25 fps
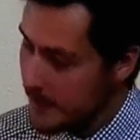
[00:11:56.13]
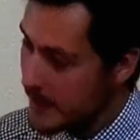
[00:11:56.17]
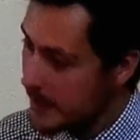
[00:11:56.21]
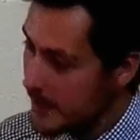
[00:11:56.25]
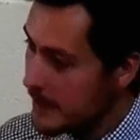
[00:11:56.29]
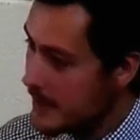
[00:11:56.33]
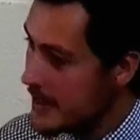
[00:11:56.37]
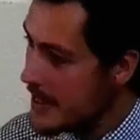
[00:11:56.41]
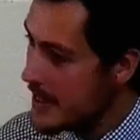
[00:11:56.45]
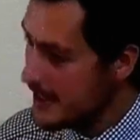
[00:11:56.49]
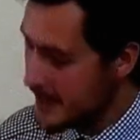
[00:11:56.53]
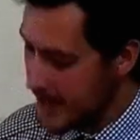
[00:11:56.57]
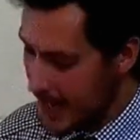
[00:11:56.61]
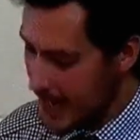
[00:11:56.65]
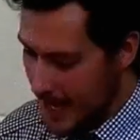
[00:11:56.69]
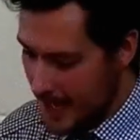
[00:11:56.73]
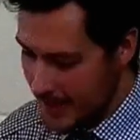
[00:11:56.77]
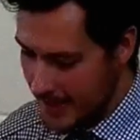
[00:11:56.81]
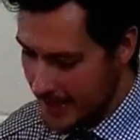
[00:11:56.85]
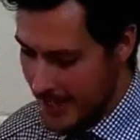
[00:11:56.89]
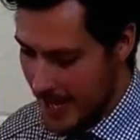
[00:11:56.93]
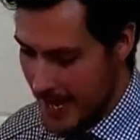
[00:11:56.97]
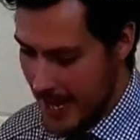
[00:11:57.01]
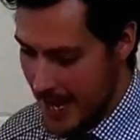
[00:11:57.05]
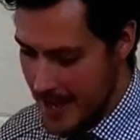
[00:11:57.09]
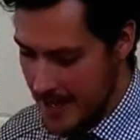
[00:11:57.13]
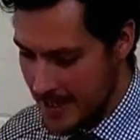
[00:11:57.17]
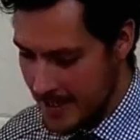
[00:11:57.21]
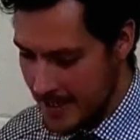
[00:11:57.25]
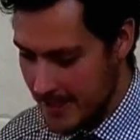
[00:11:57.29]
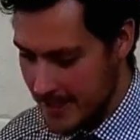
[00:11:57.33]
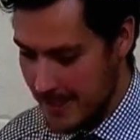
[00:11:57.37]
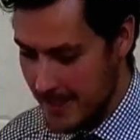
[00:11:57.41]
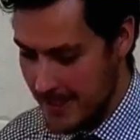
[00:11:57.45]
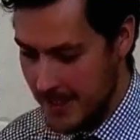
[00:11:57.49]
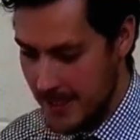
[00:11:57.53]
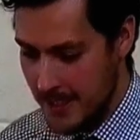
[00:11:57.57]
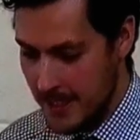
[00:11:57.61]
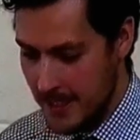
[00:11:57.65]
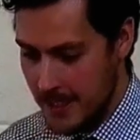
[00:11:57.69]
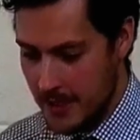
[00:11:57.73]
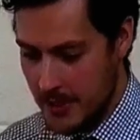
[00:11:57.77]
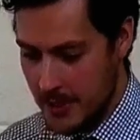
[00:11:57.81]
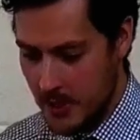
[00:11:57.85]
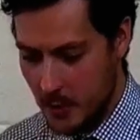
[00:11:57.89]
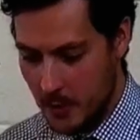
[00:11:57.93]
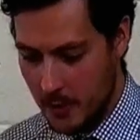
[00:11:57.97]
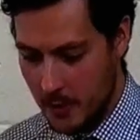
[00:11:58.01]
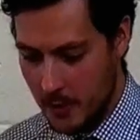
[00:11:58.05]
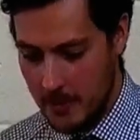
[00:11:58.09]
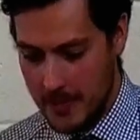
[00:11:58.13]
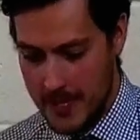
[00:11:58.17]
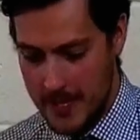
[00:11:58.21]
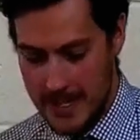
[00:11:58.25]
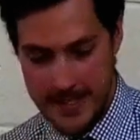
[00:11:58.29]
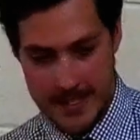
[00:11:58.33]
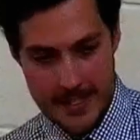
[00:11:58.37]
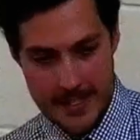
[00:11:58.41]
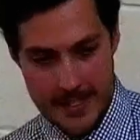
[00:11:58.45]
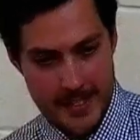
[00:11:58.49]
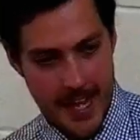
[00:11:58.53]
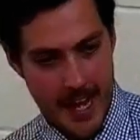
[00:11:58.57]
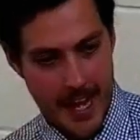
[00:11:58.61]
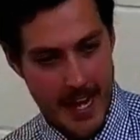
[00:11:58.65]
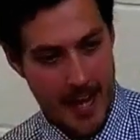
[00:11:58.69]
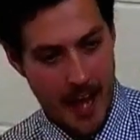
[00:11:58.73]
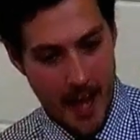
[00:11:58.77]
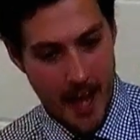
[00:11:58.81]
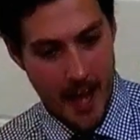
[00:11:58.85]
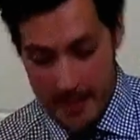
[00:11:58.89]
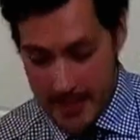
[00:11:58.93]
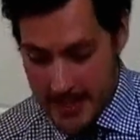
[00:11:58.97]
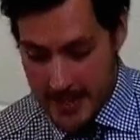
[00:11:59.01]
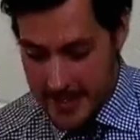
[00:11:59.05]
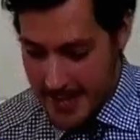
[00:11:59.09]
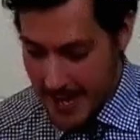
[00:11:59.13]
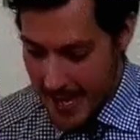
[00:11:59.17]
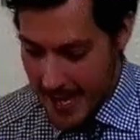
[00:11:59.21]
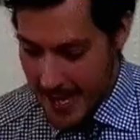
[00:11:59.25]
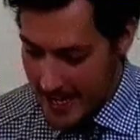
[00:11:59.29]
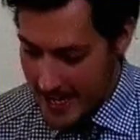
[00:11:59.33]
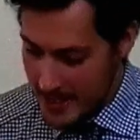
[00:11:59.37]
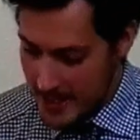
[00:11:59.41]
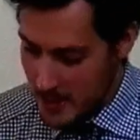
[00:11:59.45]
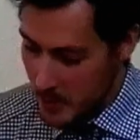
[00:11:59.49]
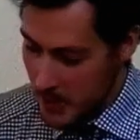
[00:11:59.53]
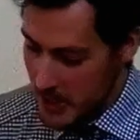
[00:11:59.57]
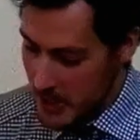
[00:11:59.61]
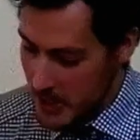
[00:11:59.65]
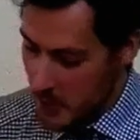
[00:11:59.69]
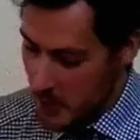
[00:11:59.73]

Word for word: These last days Joel and Peter say, are the days which